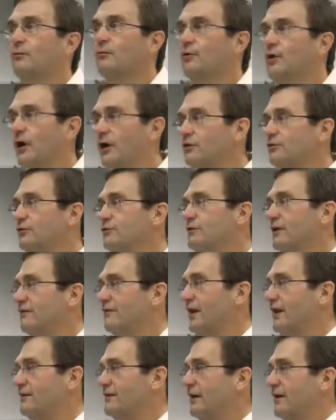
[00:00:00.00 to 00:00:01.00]
We also
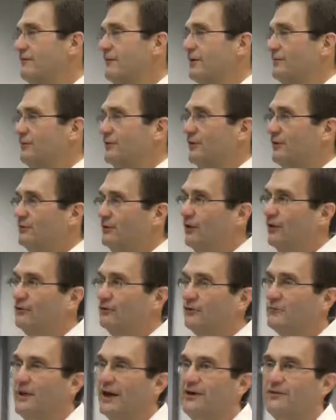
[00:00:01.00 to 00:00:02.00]
divested
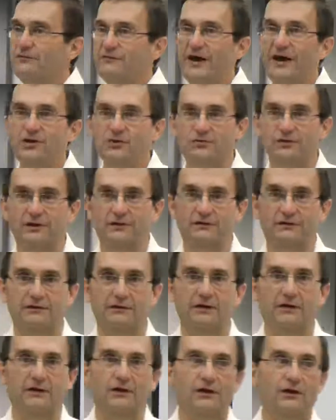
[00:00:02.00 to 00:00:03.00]
ourselves of manufacturing.
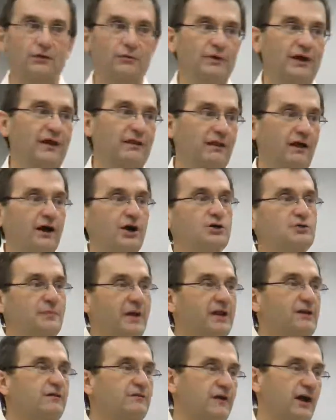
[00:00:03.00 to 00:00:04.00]
We had large
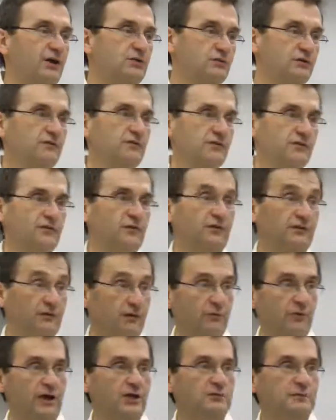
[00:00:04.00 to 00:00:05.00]
manufacturing facilities
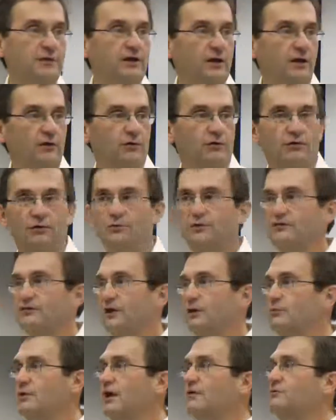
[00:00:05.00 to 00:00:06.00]
that were HP owned. We
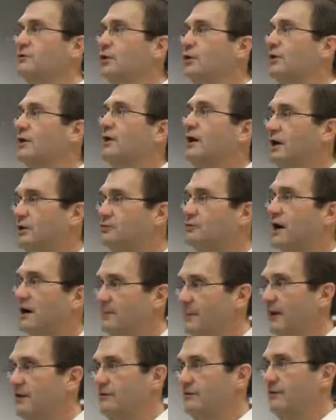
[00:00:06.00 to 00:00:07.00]
said we have to go to
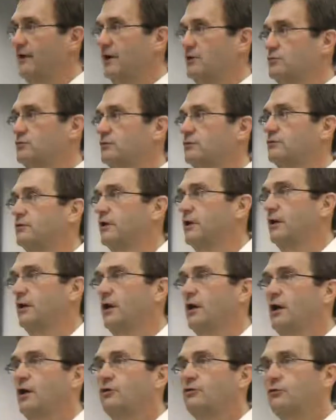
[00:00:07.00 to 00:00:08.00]
contract manufacturers.
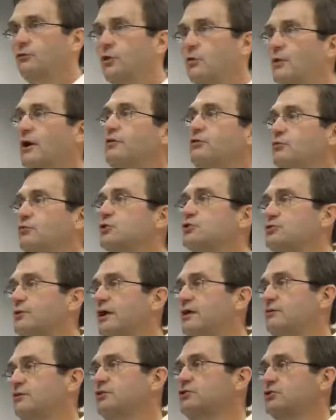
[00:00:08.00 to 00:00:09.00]
So we went through a
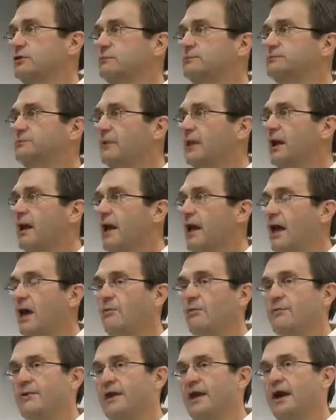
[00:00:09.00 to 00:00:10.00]
transition, and
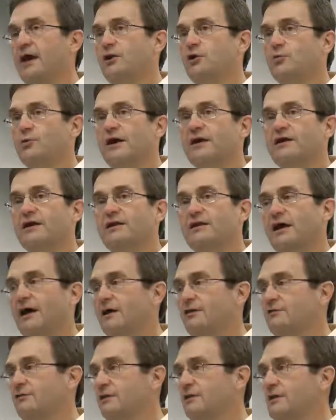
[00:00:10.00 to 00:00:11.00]
we began to
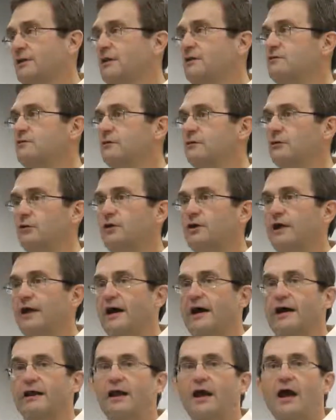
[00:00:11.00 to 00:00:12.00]
recognize the need to look
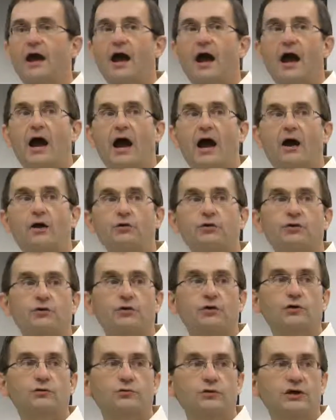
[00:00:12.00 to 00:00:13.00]
at how
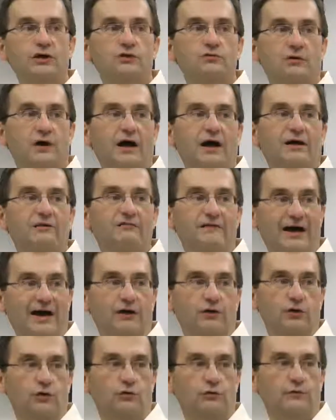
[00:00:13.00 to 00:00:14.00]
could we drive
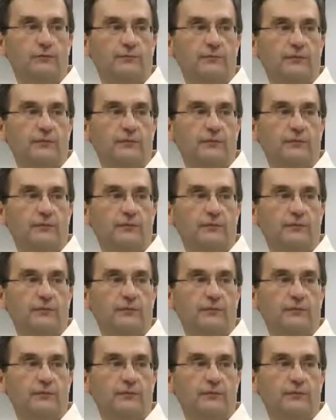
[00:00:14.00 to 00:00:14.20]
value